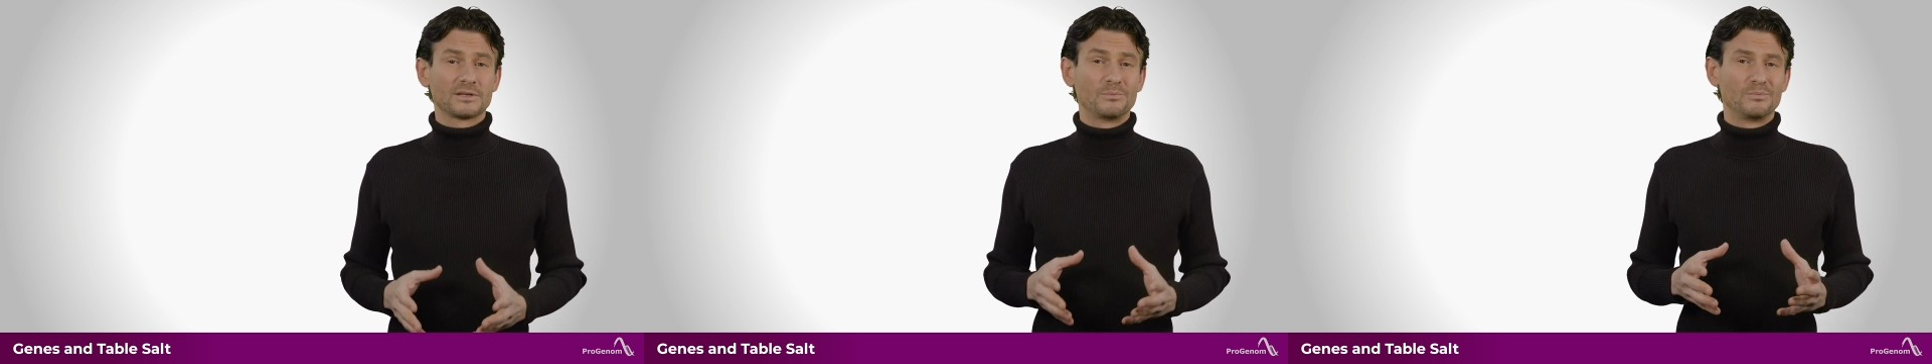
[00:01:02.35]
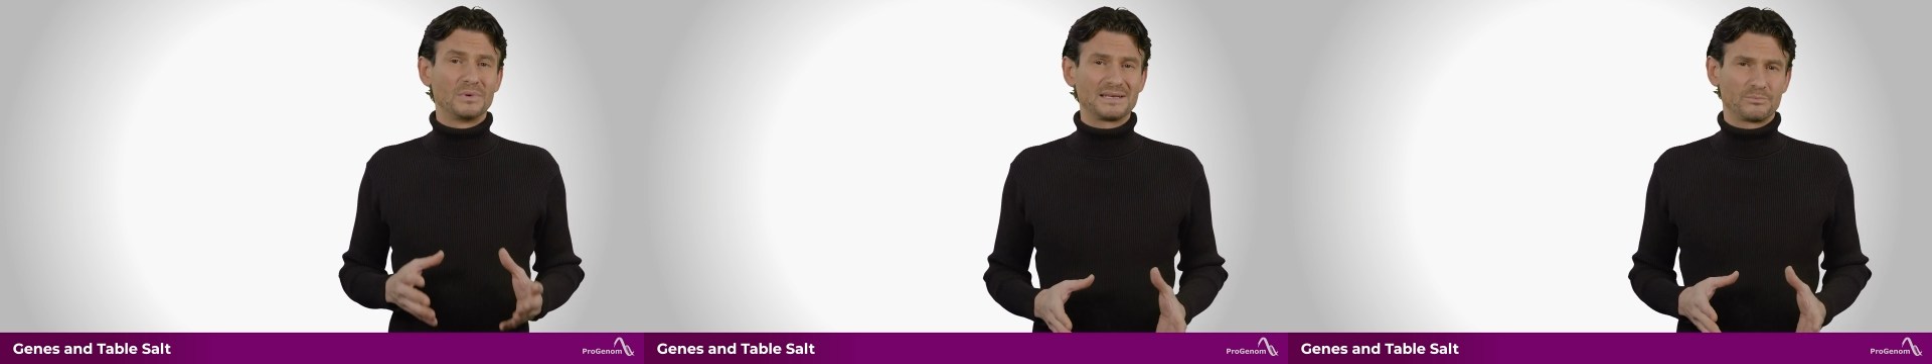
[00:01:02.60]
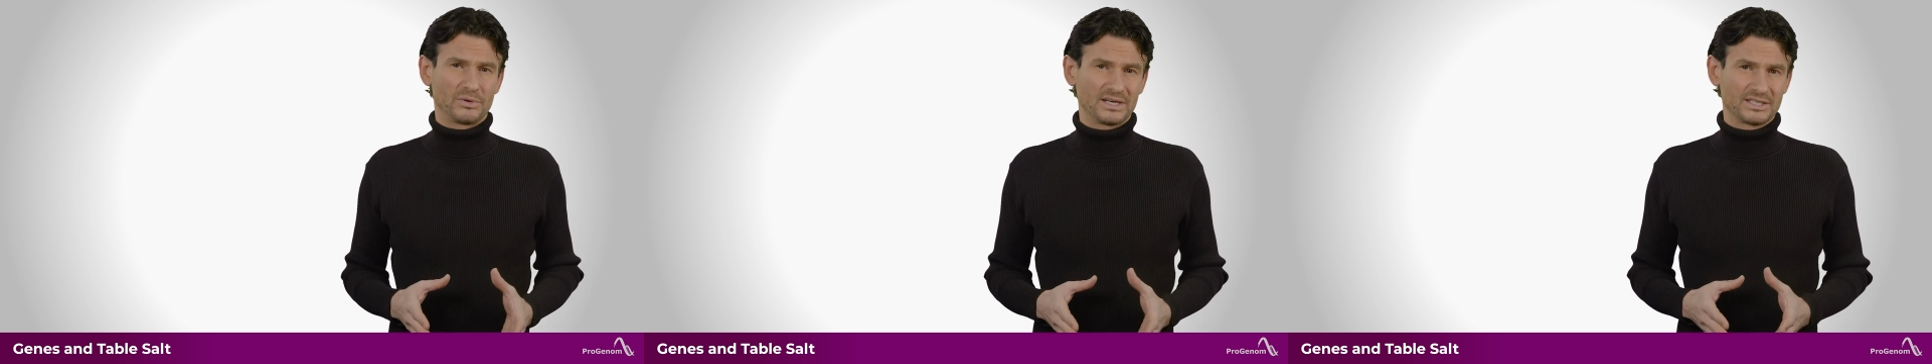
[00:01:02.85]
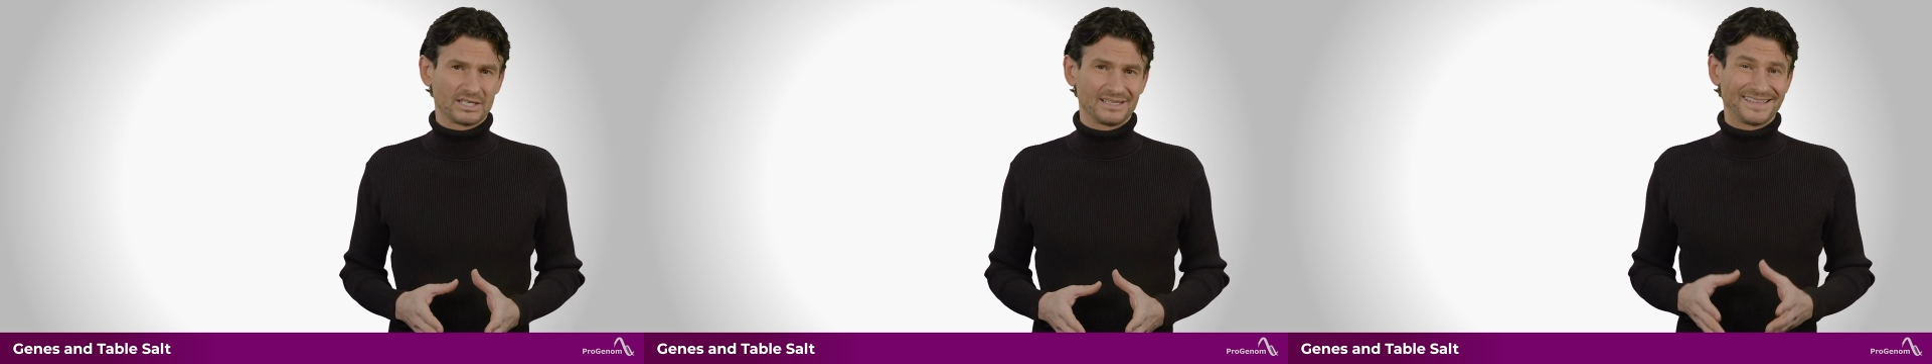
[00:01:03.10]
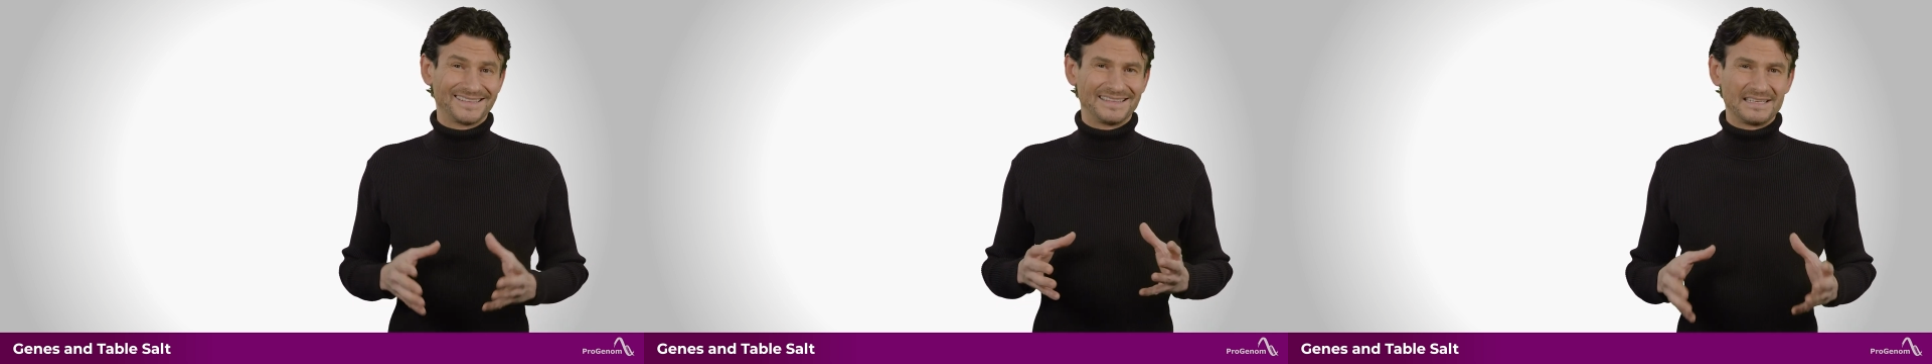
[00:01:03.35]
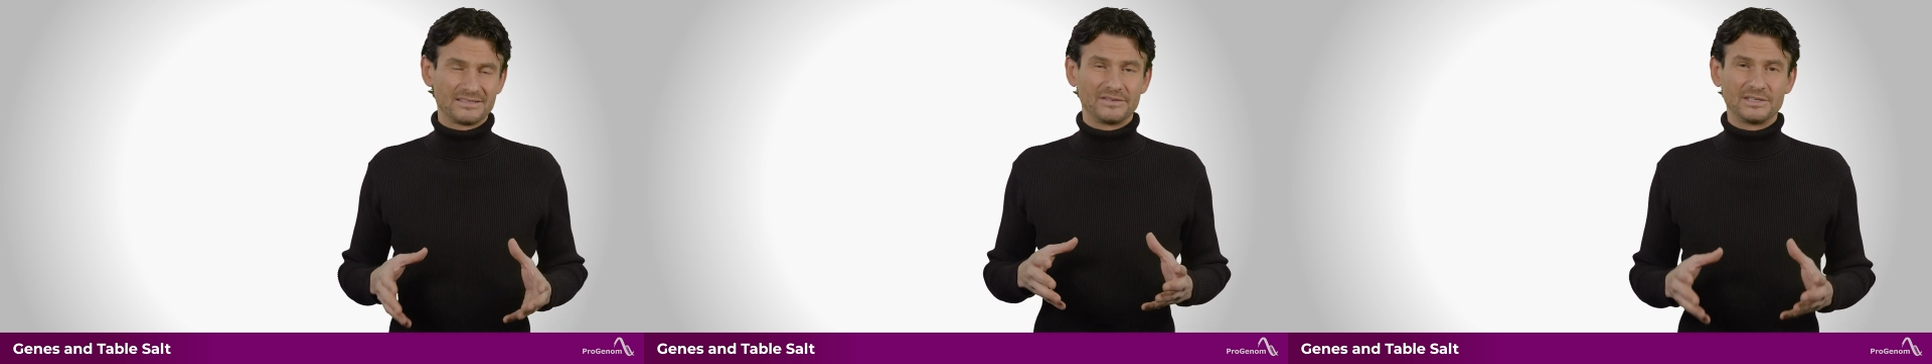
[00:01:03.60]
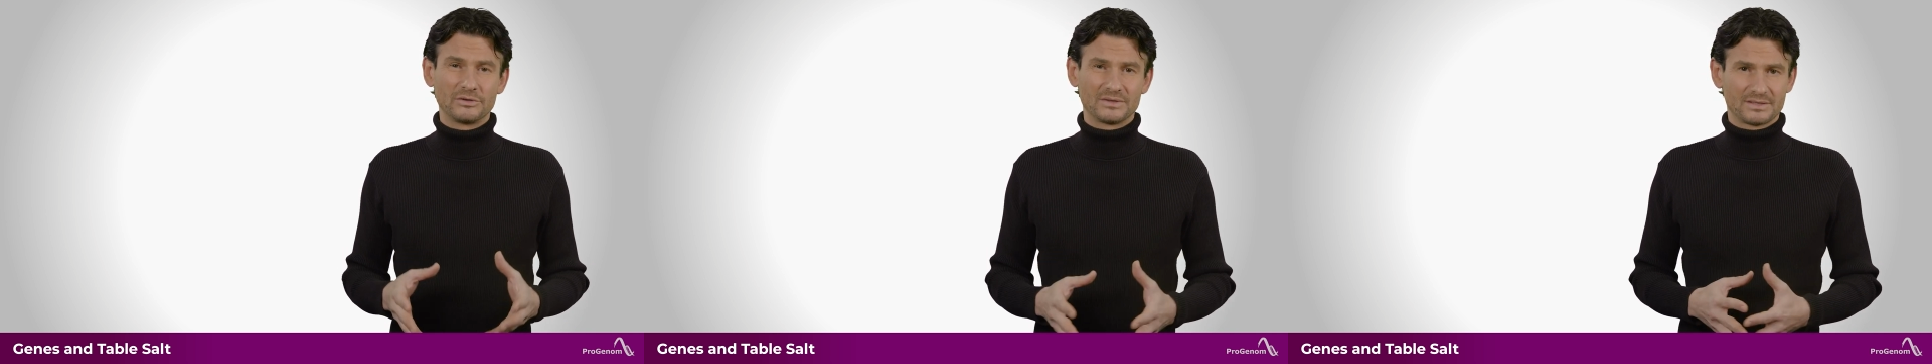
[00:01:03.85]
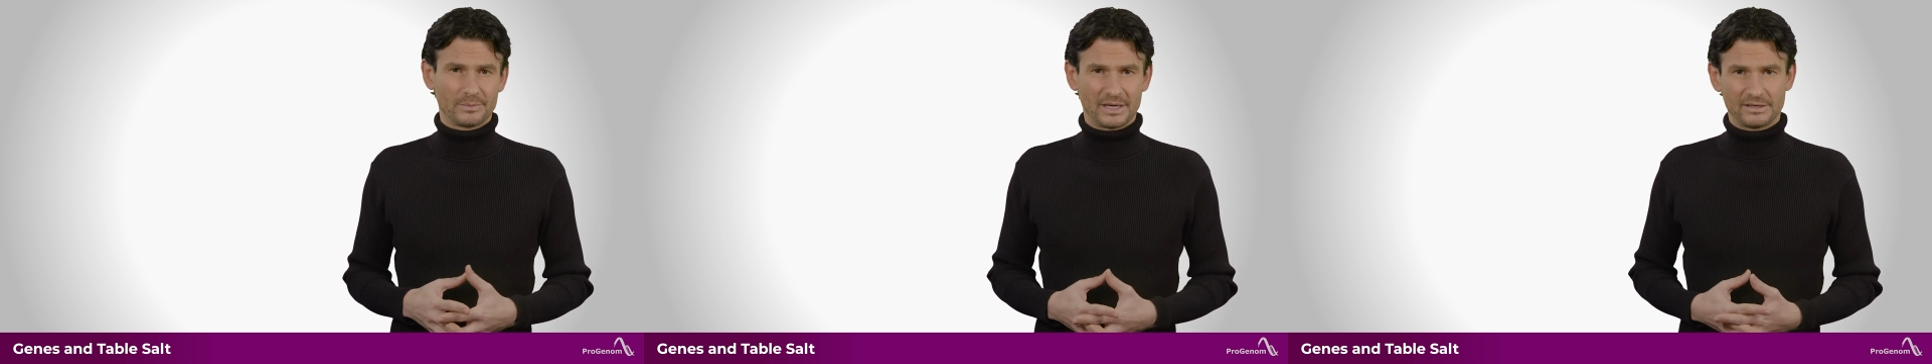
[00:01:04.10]
on blood pressure that this video
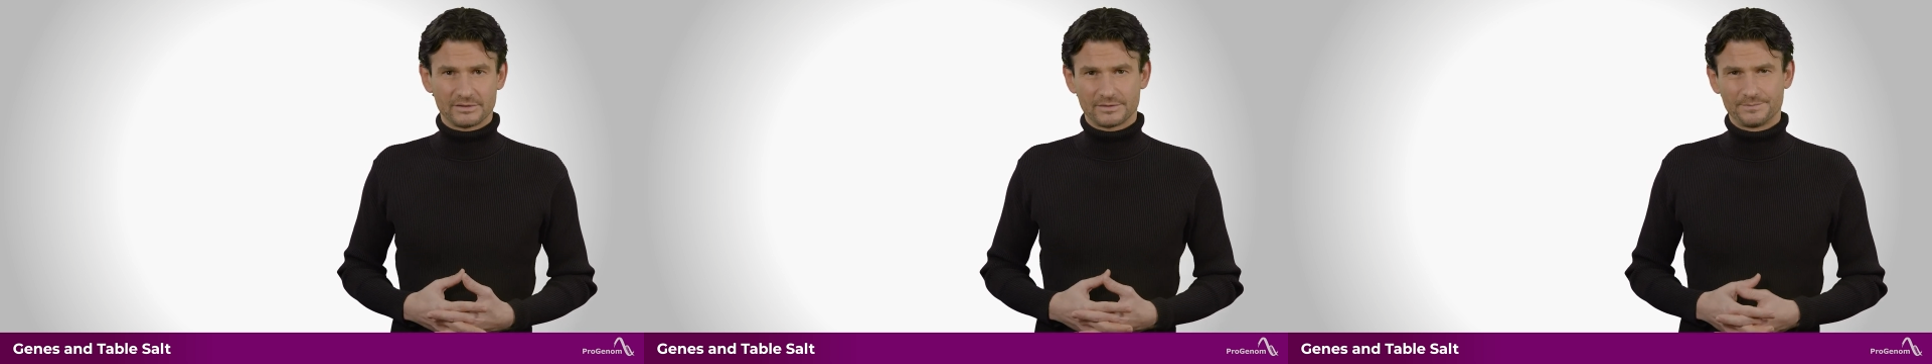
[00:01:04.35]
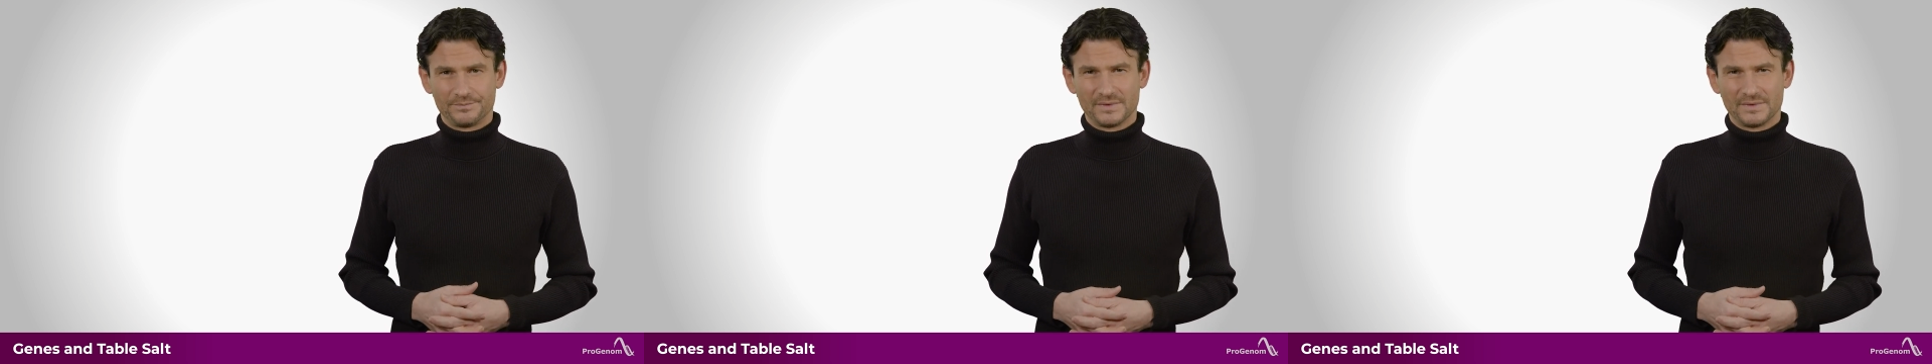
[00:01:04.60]
is about.